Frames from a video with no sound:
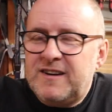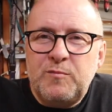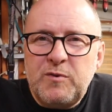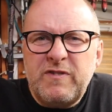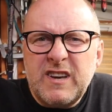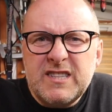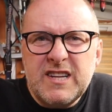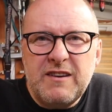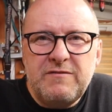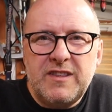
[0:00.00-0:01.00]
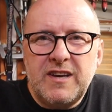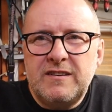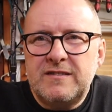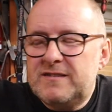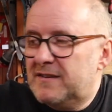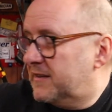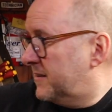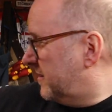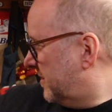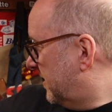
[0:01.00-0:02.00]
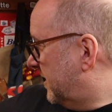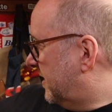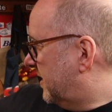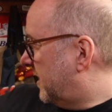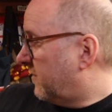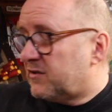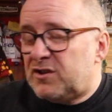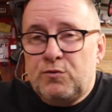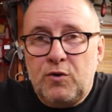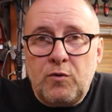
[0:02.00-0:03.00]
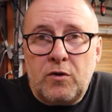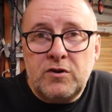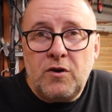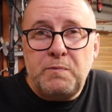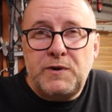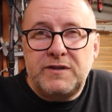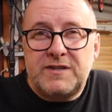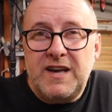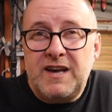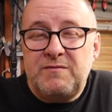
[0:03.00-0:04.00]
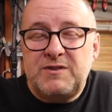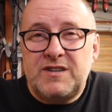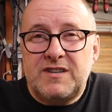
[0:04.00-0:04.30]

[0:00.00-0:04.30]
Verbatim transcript: Hope you're fixing everything. I got two quadcopters there which